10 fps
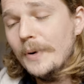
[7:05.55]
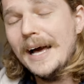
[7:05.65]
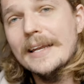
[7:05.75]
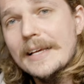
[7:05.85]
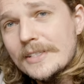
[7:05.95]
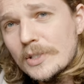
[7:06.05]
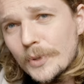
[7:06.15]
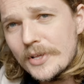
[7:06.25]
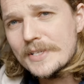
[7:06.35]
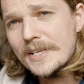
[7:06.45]
but it's just
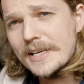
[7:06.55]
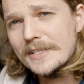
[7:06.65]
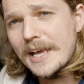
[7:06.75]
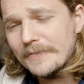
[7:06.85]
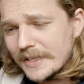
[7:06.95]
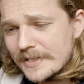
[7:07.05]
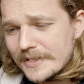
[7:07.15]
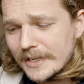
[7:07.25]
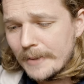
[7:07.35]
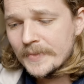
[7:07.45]
one of those things you have to
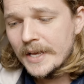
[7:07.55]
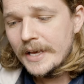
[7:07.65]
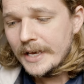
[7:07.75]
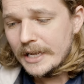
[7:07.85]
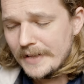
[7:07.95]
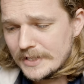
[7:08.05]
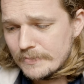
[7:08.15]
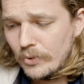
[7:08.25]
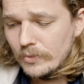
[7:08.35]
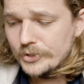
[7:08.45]
consider, and if that's
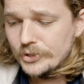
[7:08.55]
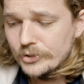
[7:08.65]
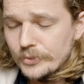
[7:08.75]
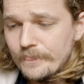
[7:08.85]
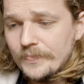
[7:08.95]
important to you.